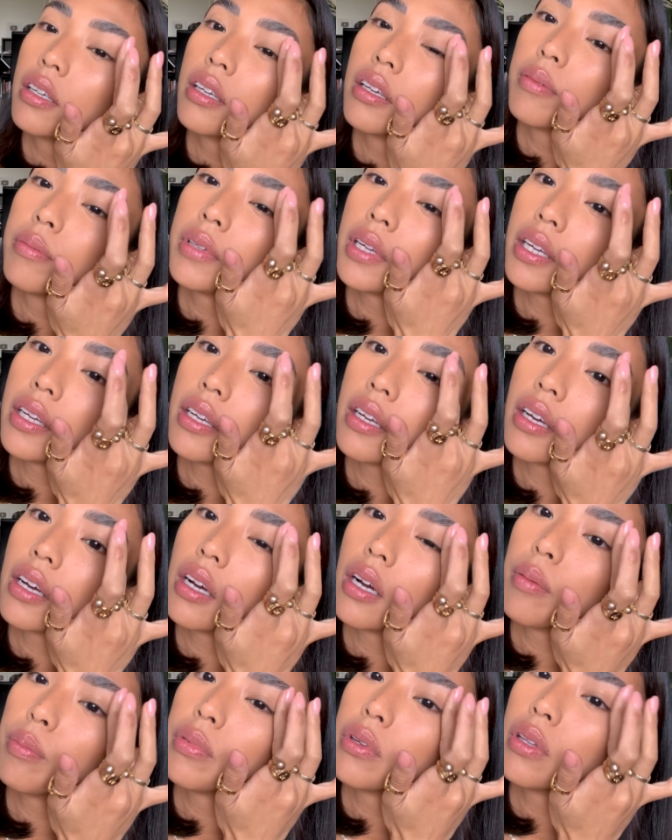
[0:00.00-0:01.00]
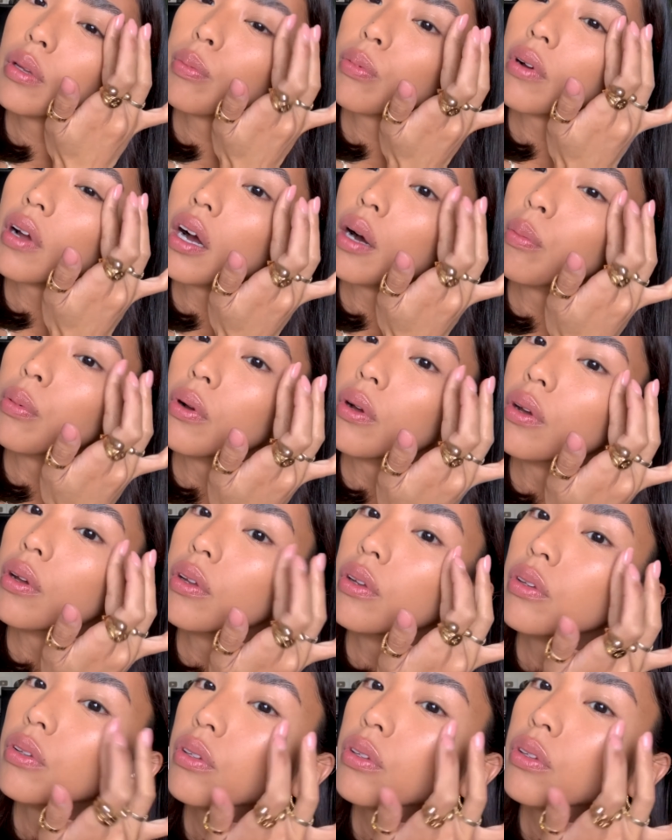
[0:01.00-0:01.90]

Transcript: I'm taking it up to the brow bone,